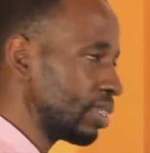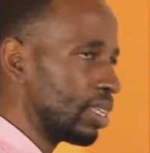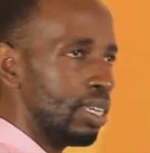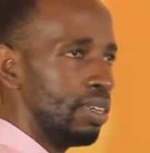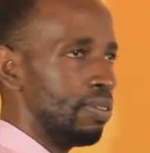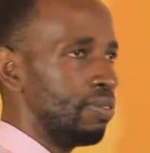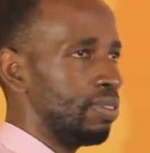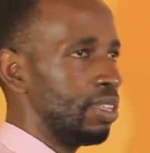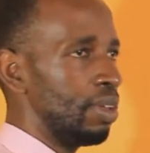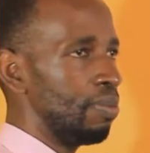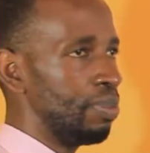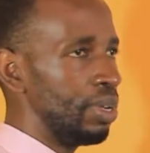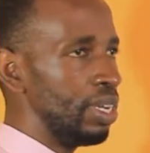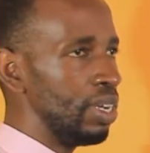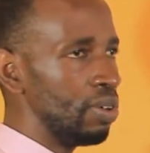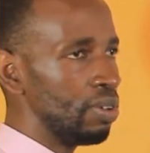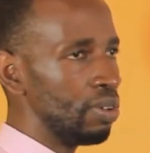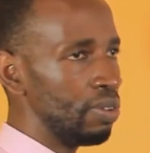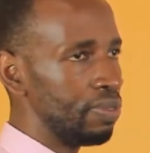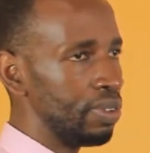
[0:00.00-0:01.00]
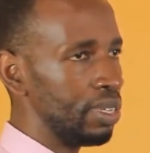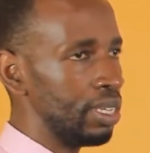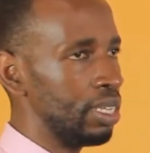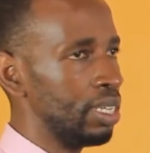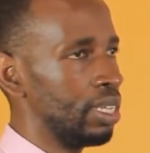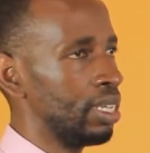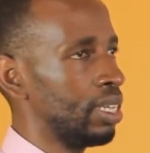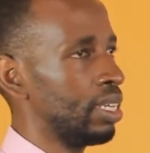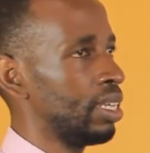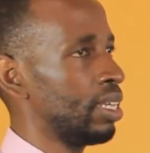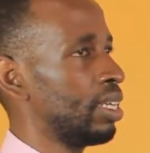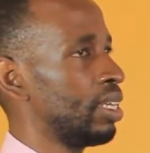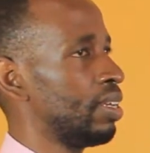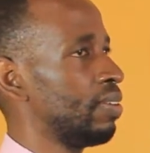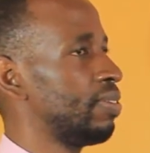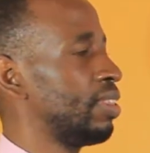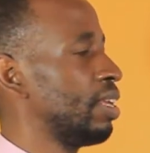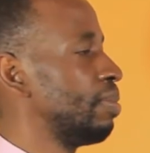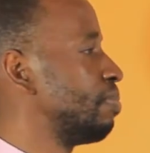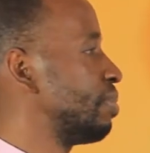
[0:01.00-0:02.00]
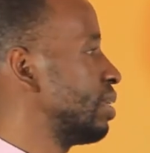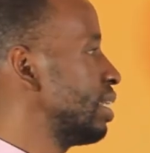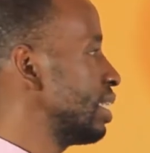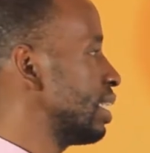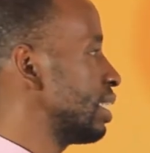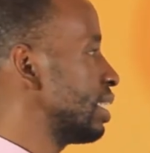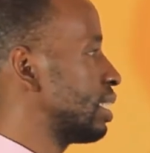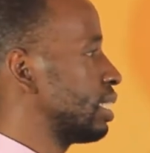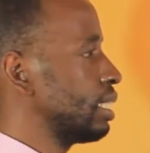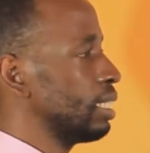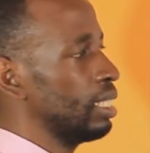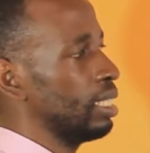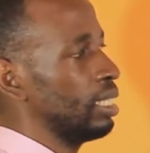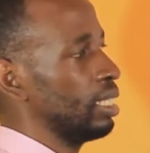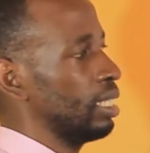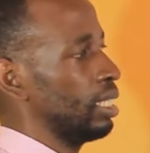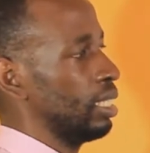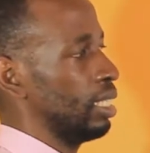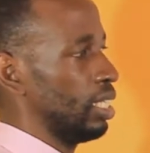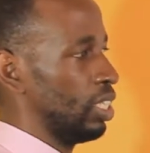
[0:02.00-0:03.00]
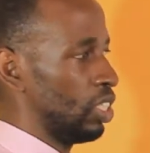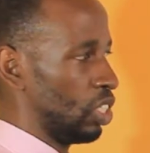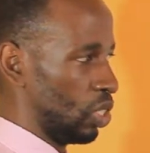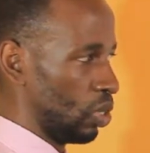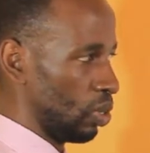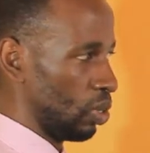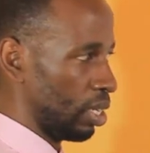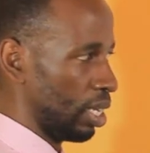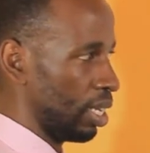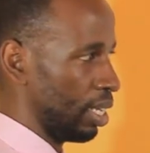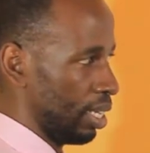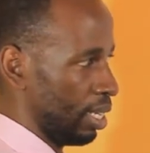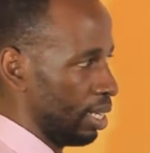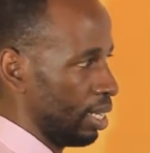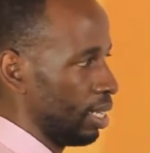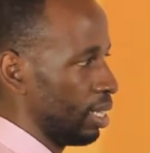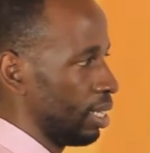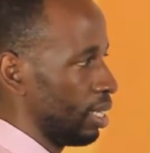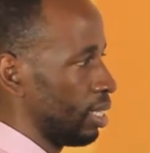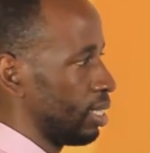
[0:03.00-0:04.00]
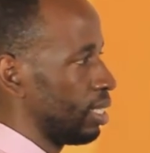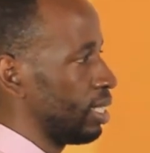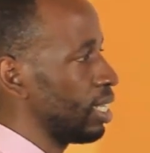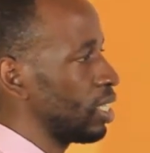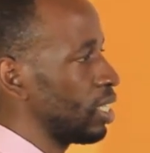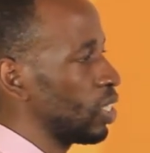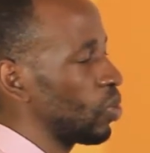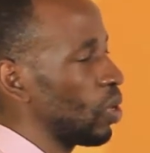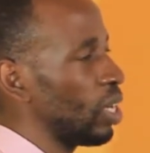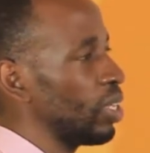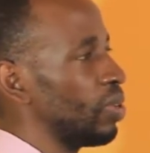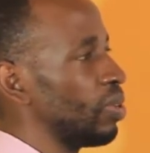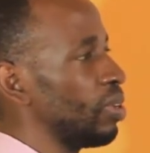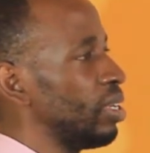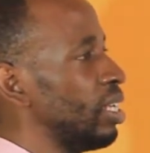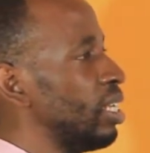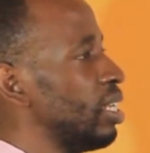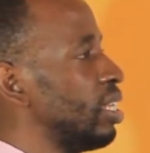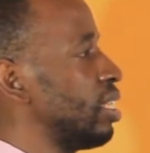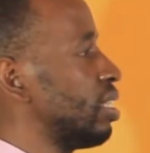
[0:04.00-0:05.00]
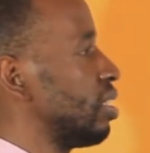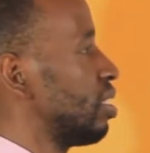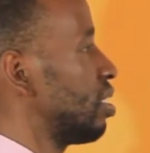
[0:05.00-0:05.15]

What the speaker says: If they bring coffee, if they bring tea, it's okay. Just what you need